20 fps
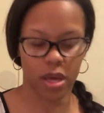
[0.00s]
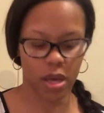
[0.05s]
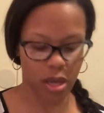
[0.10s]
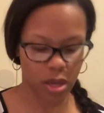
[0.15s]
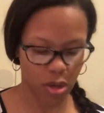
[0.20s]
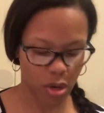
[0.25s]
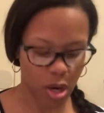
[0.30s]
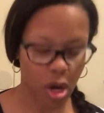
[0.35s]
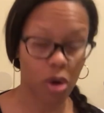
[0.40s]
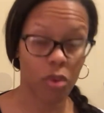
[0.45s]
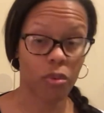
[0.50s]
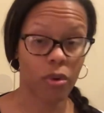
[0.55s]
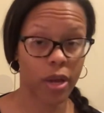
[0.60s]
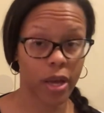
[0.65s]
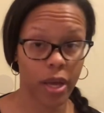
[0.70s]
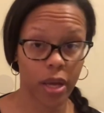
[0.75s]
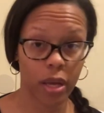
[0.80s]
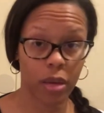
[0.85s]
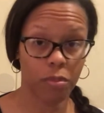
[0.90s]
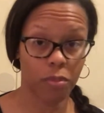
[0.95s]
And you know,
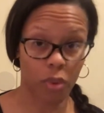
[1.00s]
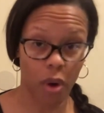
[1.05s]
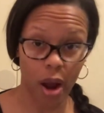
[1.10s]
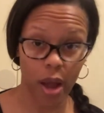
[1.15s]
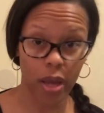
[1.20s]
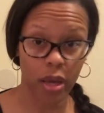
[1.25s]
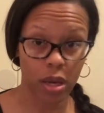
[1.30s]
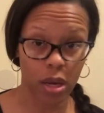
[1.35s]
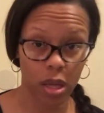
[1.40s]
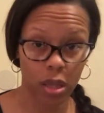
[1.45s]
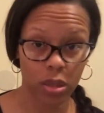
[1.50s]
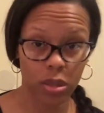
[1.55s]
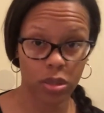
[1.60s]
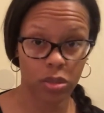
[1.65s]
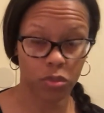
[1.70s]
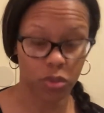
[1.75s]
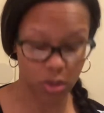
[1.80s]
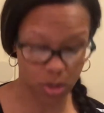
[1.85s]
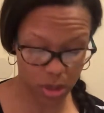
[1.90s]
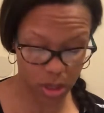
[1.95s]
red, bright colors
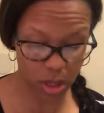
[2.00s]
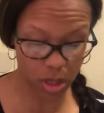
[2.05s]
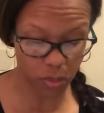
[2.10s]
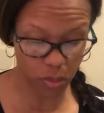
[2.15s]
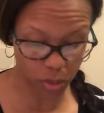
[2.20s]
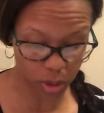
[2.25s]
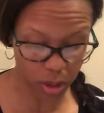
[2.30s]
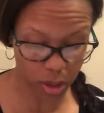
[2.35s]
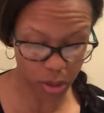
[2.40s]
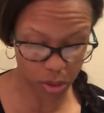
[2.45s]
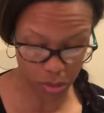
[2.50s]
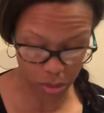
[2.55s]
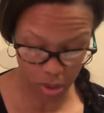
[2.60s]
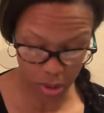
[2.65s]
will stick with you.